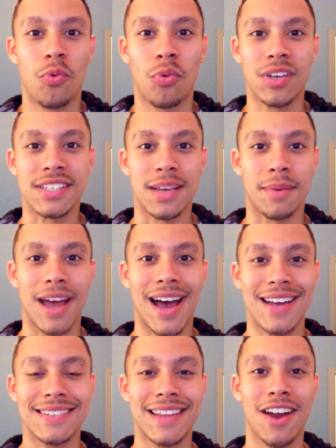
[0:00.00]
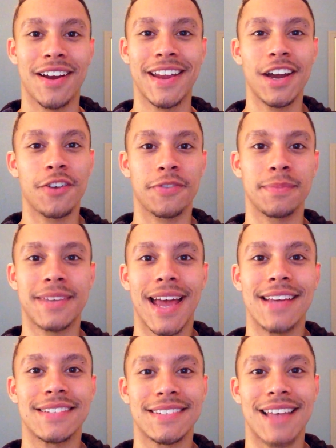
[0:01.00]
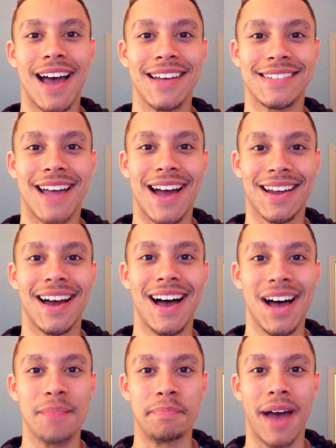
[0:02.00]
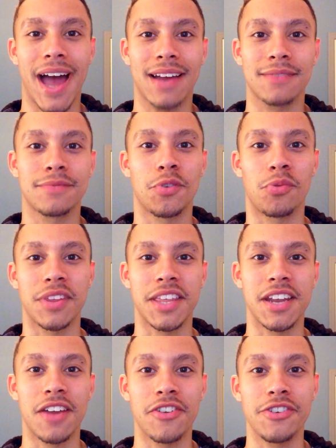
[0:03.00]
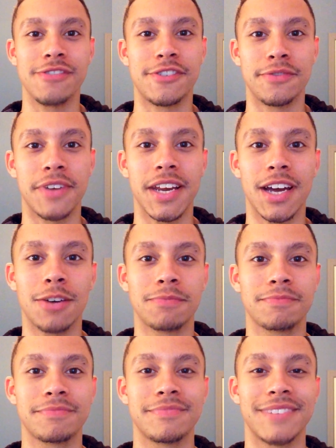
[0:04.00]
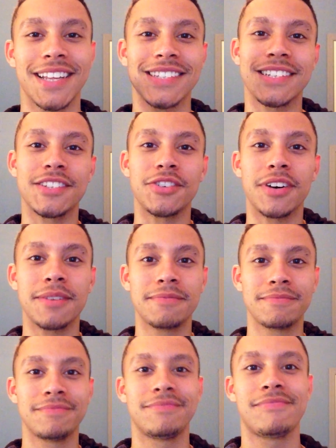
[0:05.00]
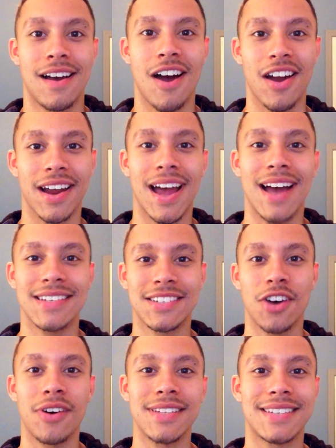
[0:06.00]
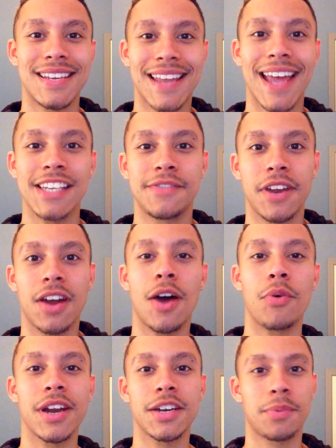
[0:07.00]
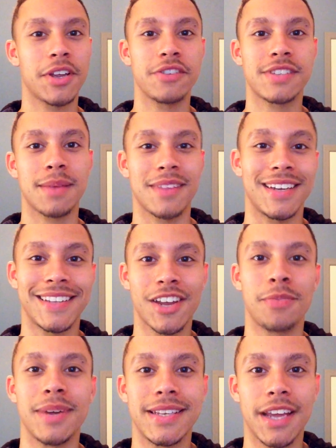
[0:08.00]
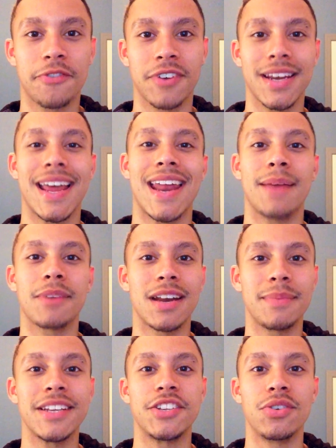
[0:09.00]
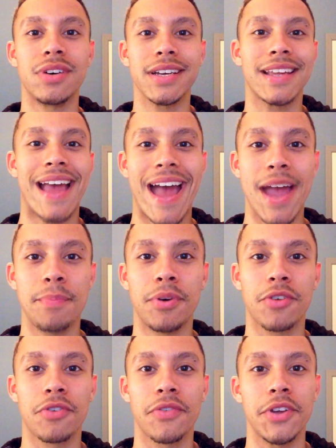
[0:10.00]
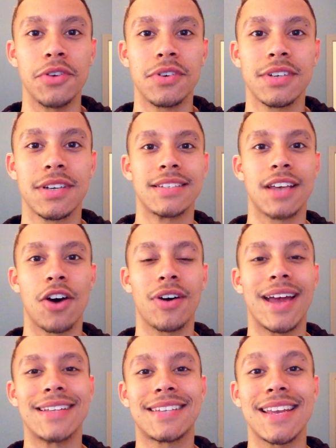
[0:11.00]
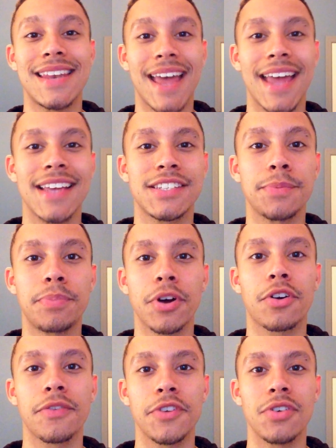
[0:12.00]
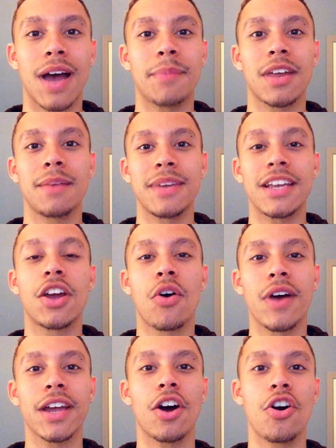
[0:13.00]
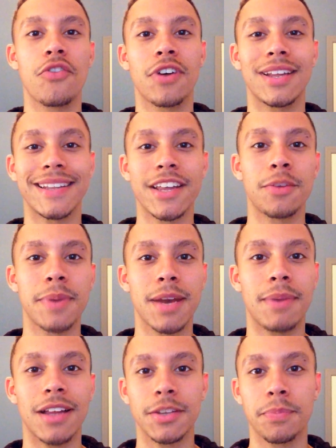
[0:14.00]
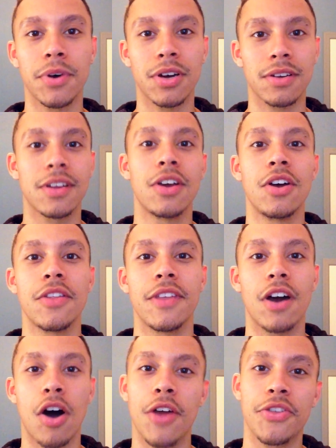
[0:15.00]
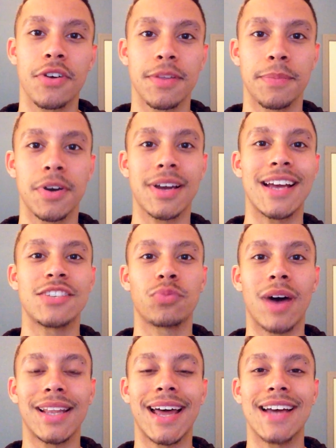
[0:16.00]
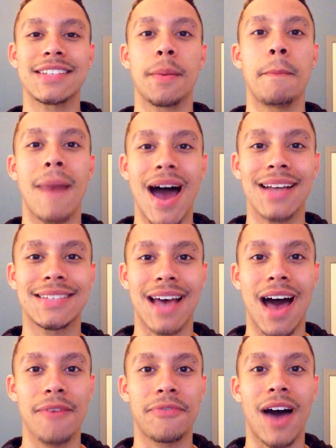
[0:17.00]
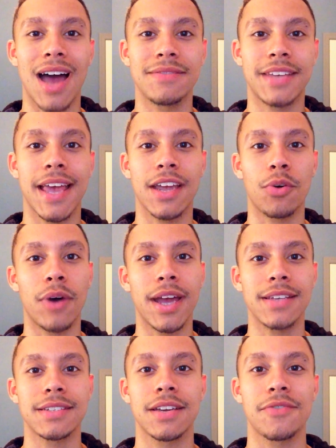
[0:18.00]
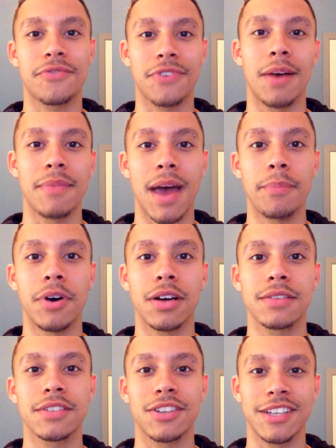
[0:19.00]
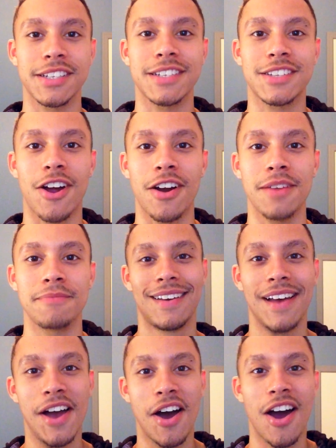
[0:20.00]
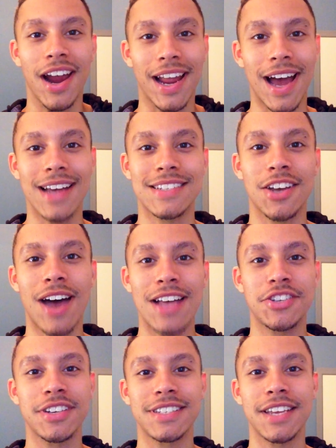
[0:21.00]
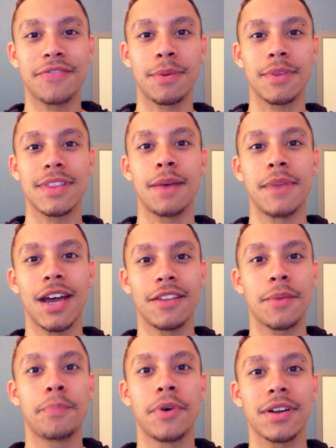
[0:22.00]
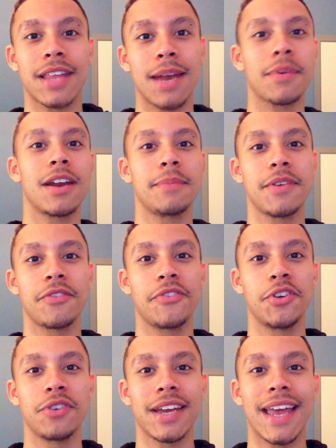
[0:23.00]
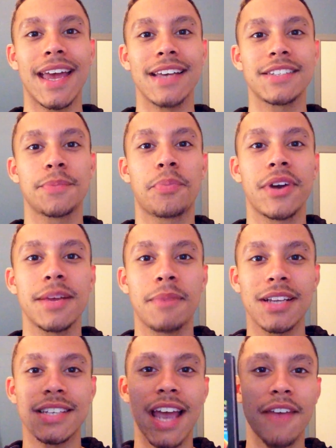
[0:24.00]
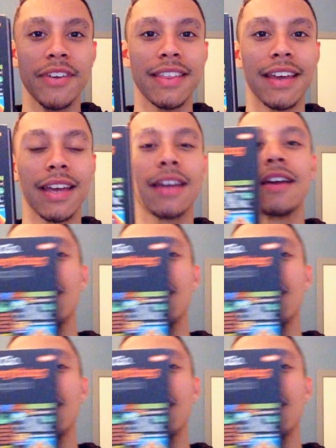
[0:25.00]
What's up guys, Derek here from dase designs dot com, back with another YouTube video. Let's get to it. Alright guys, so in today's video I wanted to bring you something a little bit different, and I'm going to be doing a book review. So in today's book review I'm going to be going over a little bit about the book, the author of the book, as well as my top five takeaways from that book. So let's get started. Alright guys, so as you can see from the thumbnail, the book that I'm going to be reviewing is pretty much everything